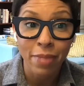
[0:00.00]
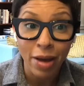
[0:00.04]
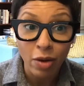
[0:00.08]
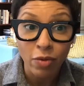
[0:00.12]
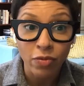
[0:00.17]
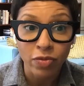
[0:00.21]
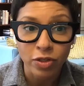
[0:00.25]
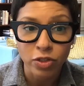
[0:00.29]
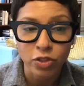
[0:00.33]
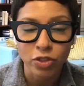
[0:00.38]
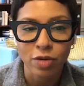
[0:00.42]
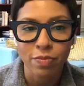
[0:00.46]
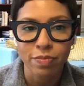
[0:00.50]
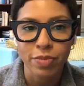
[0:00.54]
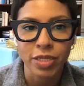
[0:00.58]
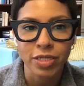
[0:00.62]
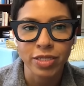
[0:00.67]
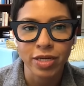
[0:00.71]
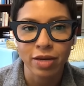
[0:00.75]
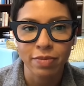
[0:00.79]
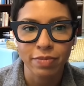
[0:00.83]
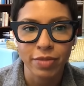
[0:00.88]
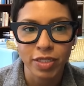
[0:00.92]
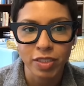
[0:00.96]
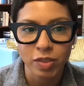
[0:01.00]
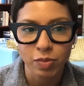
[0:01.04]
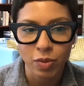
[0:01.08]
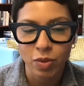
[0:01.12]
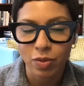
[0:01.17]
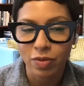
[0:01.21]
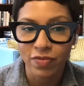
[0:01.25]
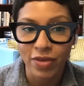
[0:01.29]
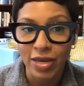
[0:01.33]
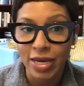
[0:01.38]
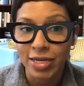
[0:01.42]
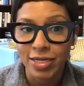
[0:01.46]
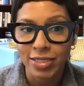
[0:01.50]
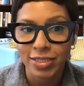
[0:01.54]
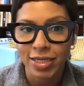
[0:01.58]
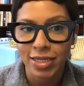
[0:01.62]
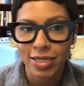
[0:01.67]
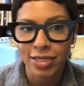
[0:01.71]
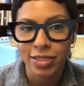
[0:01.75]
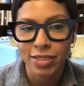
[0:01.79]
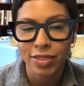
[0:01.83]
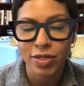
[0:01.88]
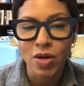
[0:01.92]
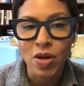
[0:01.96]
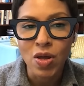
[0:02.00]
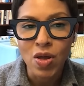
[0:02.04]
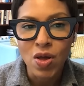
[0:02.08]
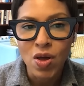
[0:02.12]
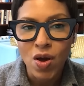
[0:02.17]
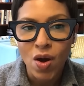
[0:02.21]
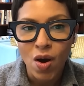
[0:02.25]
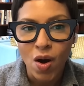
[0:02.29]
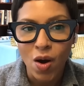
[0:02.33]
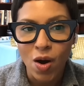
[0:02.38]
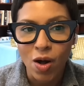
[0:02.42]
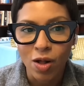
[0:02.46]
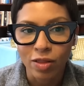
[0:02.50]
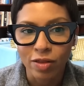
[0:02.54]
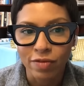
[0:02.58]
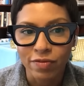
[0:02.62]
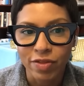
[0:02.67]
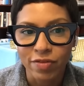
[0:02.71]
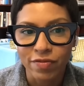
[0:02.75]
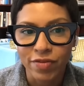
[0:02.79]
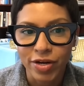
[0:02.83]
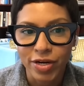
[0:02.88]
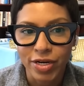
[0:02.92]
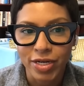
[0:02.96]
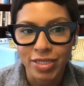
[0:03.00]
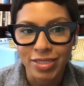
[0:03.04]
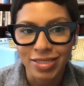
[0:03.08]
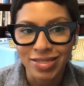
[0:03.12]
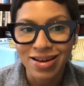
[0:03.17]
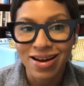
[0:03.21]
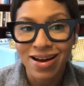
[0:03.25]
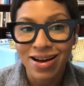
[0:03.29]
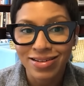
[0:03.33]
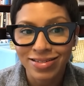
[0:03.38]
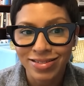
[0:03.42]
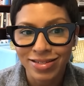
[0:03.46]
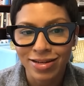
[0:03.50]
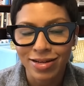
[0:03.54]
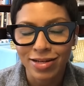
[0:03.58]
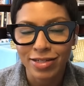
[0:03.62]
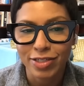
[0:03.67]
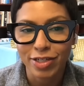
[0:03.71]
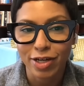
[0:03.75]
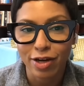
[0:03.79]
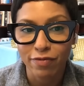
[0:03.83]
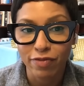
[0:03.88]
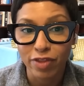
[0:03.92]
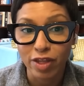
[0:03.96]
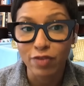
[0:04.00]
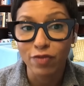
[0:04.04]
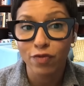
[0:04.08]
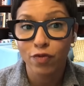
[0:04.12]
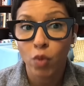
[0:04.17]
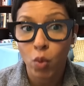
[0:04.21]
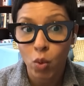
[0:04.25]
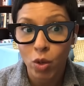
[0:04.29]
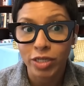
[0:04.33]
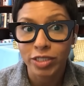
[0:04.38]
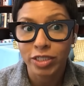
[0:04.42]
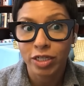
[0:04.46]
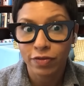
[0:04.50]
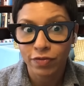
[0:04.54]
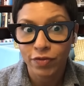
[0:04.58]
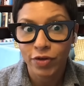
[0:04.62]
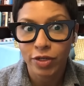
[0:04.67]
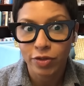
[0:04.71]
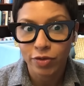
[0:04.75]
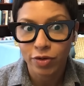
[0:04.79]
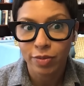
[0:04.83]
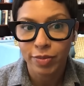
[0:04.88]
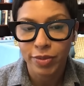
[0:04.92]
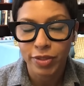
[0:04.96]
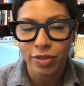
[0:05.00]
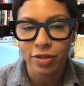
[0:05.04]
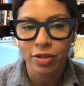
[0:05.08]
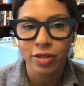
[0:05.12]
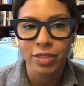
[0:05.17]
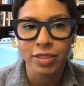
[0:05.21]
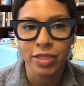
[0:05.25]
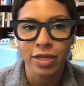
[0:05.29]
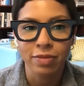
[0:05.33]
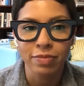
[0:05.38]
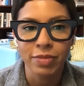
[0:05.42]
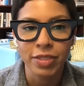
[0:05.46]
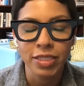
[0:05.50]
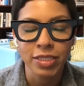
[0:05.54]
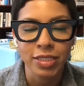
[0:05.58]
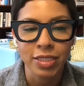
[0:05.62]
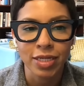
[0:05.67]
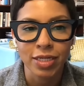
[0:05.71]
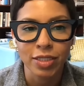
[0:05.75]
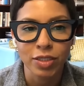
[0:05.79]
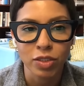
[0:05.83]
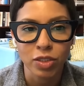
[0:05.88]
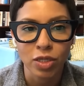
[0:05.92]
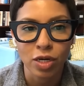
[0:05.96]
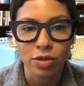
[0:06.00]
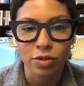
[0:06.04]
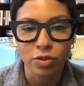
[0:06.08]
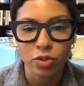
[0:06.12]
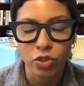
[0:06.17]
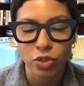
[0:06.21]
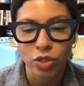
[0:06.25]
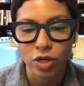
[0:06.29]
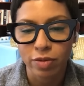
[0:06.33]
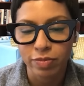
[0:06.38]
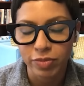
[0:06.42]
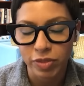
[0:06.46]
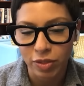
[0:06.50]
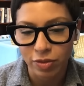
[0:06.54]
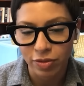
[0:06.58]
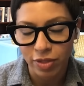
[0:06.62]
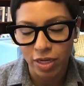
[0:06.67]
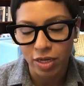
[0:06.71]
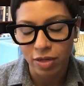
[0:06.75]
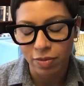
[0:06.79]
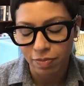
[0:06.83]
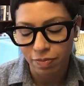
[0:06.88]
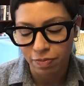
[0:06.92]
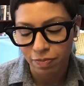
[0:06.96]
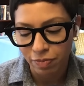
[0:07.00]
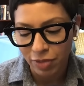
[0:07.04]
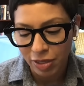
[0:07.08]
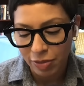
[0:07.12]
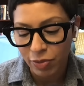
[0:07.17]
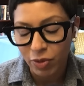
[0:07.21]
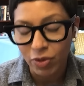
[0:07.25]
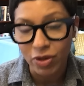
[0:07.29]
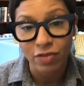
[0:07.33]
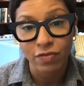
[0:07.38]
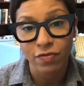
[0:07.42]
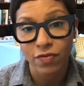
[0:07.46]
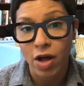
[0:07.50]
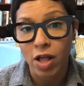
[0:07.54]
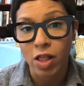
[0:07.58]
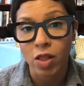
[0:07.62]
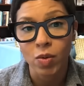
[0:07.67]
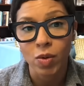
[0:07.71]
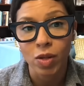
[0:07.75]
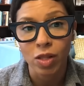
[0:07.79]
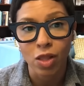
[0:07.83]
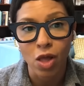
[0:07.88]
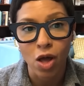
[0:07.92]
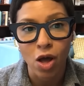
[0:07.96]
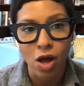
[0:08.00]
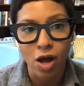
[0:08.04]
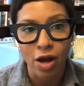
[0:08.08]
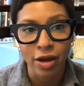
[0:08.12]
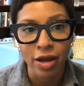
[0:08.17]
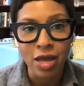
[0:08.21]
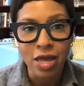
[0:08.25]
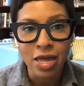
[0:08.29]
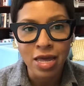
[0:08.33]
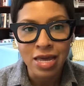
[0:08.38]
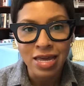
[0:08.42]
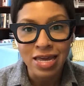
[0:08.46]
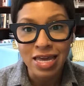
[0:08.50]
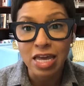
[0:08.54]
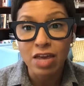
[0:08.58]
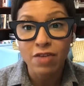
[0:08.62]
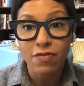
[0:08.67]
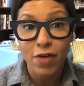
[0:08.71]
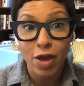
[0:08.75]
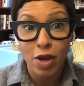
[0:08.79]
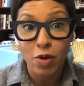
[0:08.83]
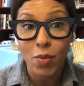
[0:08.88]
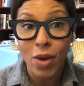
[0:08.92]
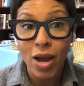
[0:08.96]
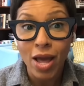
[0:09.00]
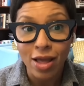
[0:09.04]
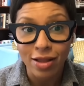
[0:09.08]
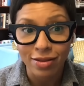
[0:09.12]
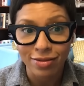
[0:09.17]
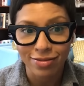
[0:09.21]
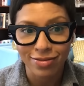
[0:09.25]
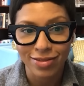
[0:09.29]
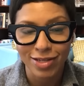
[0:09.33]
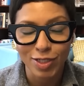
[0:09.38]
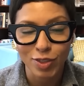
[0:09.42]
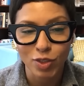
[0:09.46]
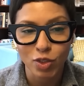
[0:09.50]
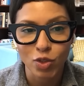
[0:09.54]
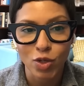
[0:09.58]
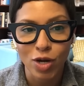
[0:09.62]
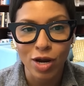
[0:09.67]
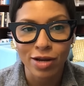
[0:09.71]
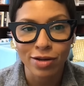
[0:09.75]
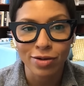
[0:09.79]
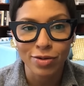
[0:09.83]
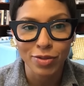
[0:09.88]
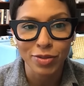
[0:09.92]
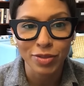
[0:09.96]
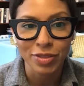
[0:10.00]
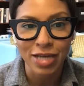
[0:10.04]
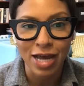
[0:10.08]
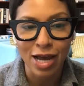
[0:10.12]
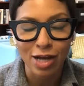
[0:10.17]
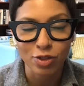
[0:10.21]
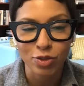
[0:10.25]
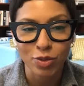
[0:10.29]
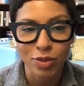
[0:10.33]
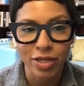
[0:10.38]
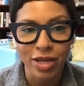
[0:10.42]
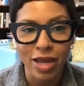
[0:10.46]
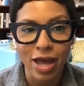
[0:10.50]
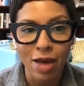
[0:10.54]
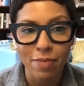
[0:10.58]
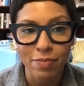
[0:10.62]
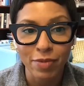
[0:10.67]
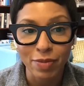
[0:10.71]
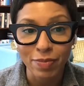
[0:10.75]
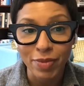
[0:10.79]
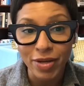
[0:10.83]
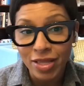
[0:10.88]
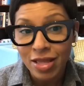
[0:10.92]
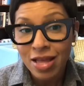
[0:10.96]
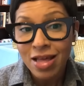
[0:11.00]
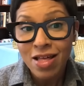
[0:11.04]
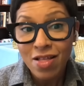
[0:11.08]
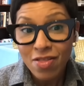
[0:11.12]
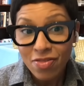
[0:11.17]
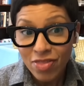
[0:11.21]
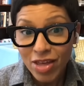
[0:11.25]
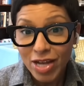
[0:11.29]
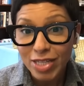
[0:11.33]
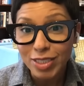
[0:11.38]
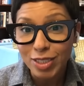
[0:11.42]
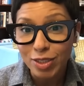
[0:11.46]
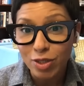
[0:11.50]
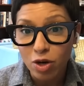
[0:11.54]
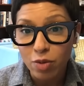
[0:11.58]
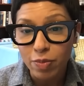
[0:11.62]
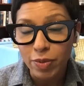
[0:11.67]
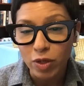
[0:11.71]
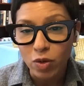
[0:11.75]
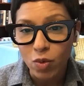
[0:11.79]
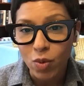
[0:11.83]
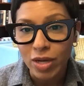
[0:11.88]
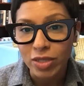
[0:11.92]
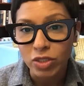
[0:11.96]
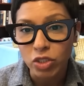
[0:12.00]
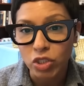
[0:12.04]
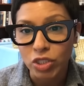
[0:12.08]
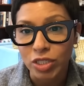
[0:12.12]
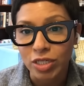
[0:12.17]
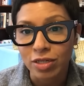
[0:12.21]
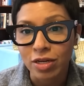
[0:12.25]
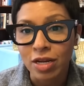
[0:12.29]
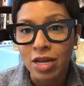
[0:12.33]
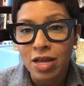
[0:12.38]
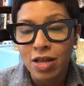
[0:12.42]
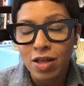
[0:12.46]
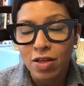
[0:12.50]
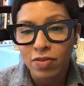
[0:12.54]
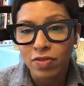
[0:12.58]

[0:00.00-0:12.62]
about the Trump indictments where we've annotated all of the various content of the four different criminal indictments against Donald Trump so that people can follow along if and when these trials actually happen. But that's an open question.